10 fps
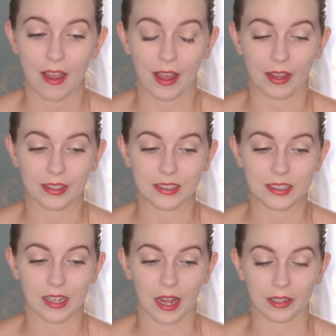
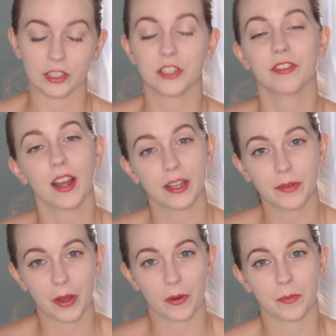And she finally
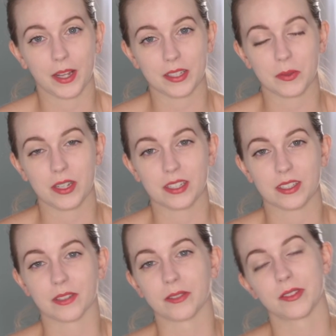went home last week,
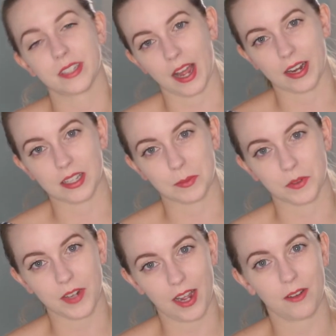so Dad has
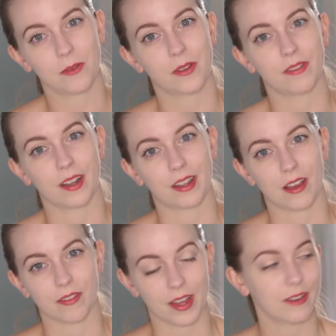moved out. We finally
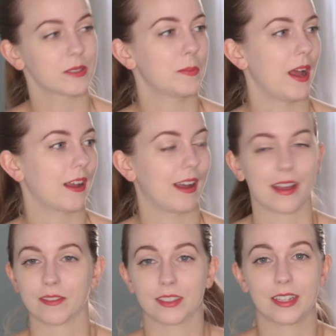have the house back. I
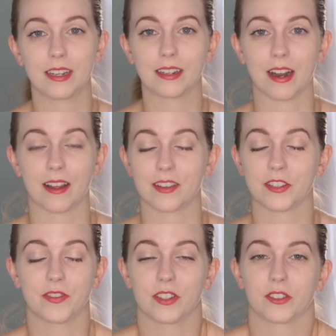have cleaned, and I
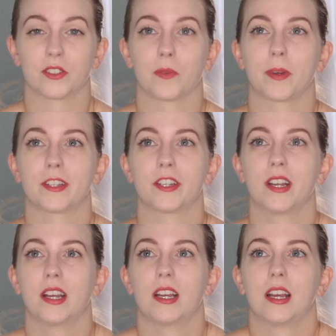just feel so much
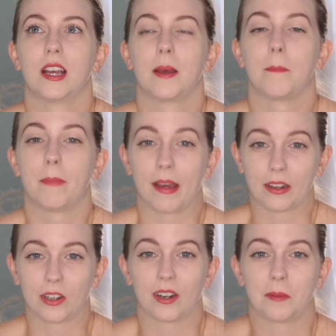
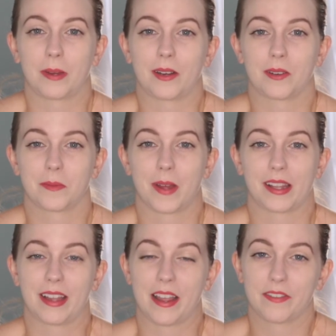better about my
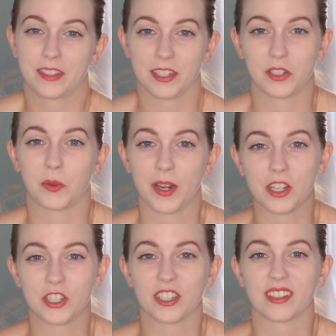life
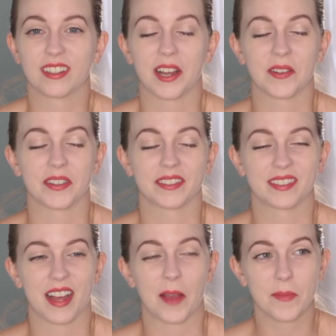situation. I mean,
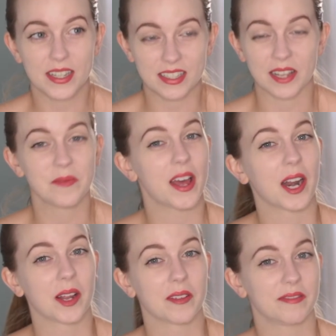I miss them,
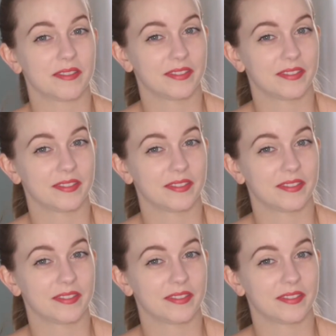and I